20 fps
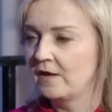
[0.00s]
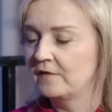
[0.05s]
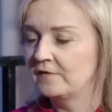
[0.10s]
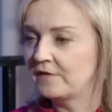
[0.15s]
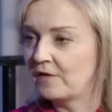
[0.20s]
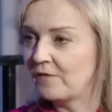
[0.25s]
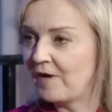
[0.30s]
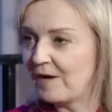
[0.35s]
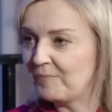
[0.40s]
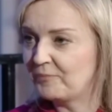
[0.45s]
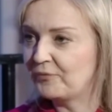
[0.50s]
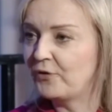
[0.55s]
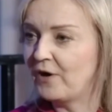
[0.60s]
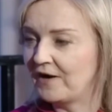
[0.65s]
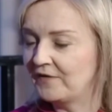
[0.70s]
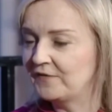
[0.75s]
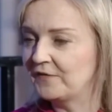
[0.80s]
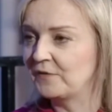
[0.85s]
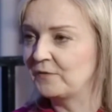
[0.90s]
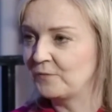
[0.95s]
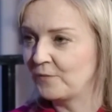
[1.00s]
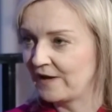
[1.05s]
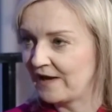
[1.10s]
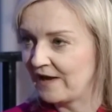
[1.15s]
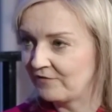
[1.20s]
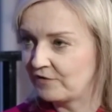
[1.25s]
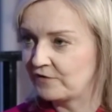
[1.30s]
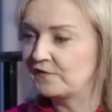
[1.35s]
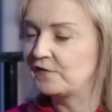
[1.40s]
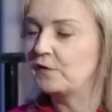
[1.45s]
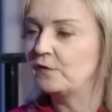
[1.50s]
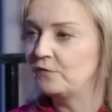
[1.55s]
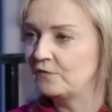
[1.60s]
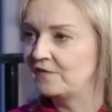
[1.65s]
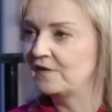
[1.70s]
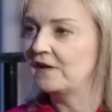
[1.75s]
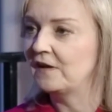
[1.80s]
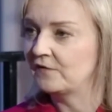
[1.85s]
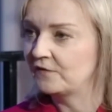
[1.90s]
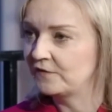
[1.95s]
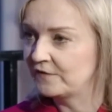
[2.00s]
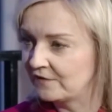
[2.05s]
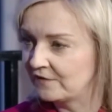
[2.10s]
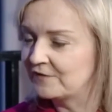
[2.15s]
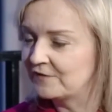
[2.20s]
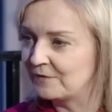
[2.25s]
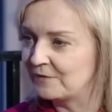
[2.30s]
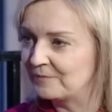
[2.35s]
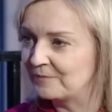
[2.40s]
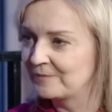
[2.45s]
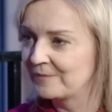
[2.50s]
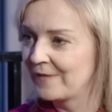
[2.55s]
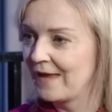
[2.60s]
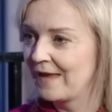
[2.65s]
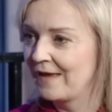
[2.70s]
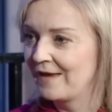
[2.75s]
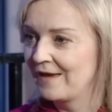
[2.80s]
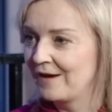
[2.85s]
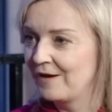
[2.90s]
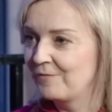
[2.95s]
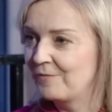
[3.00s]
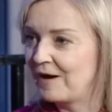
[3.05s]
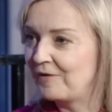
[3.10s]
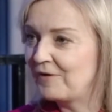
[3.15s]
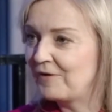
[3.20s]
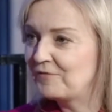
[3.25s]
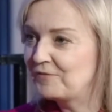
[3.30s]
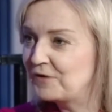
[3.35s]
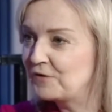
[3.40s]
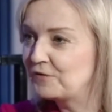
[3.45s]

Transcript: So at present, we have a 2-tier system, where if